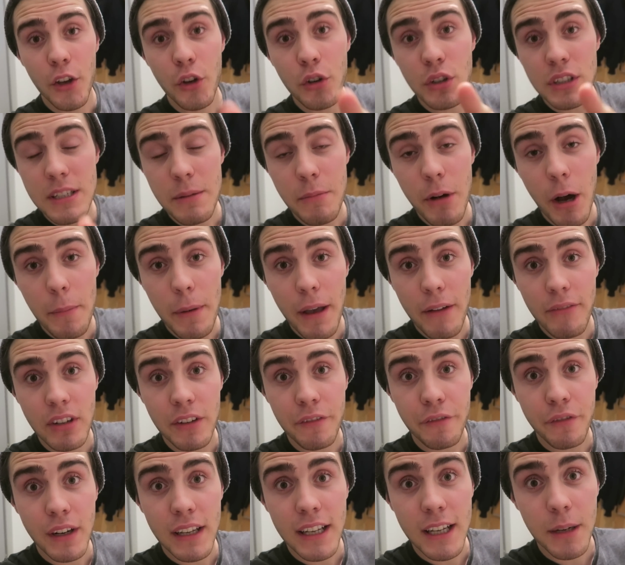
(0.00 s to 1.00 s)
I also might be having
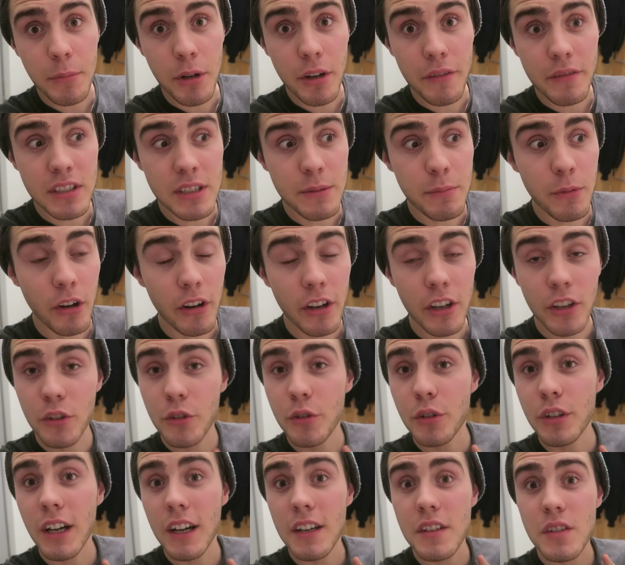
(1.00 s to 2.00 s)
a friend come over tomorrow who
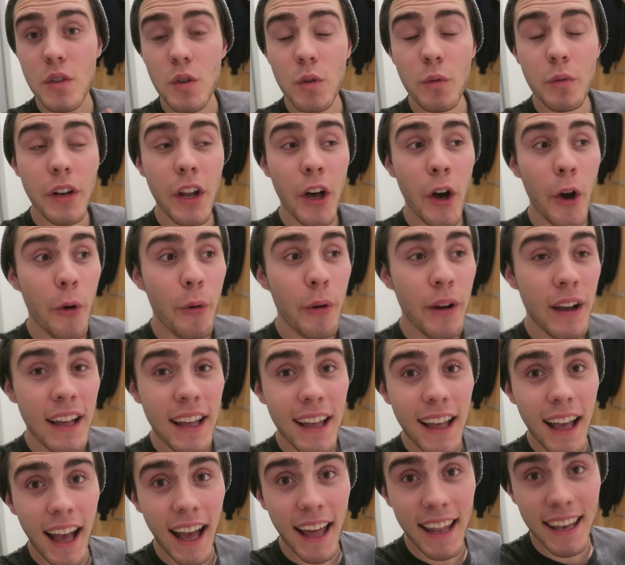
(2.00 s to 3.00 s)
you guys all know
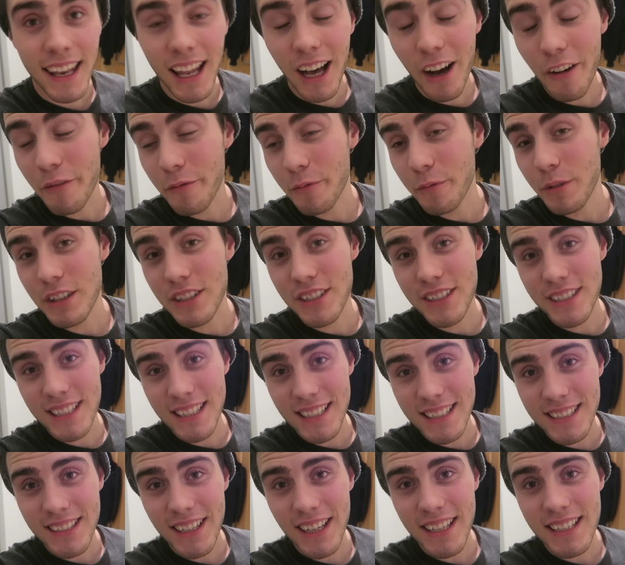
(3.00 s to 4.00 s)
and love, which is
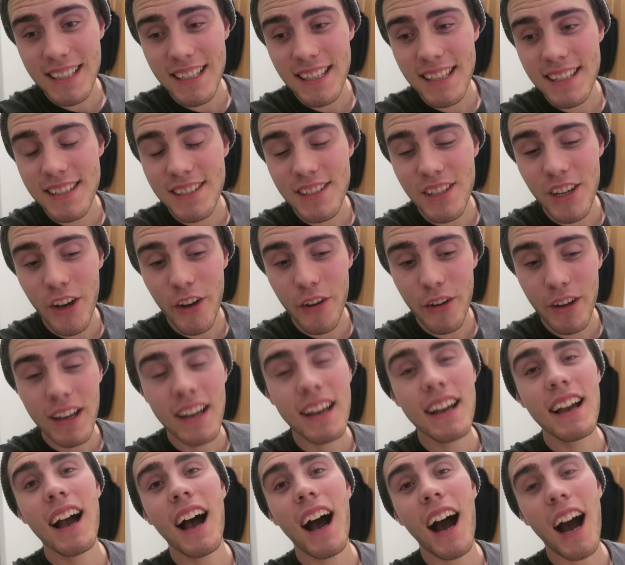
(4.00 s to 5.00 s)
exciting. So
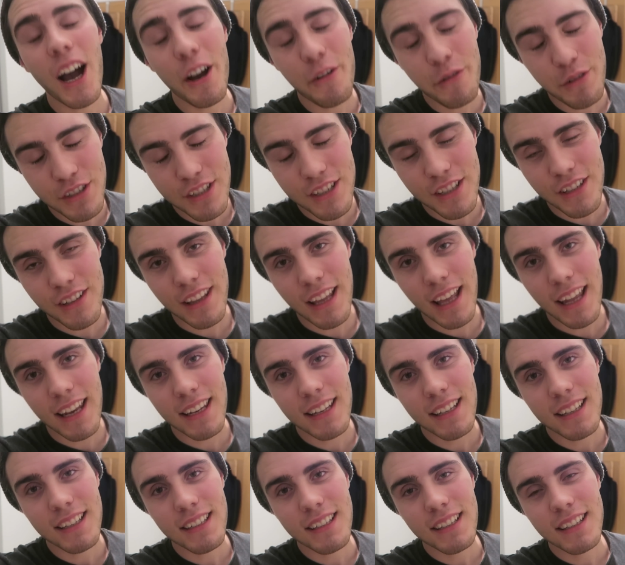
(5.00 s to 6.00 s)
I will see you
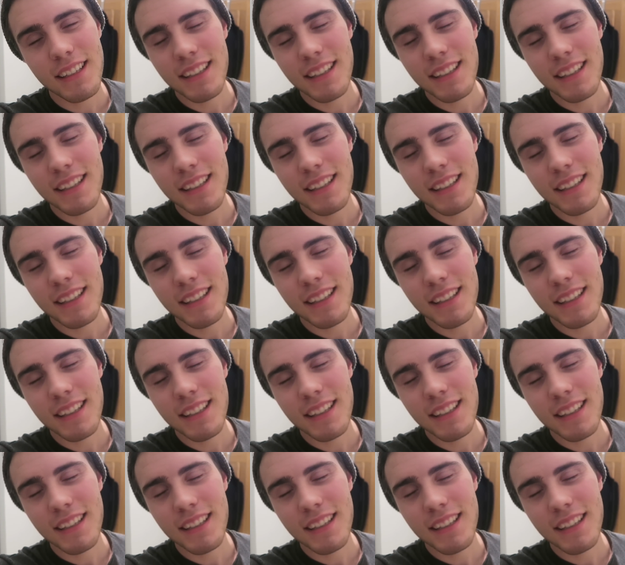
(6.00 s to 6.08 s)
then.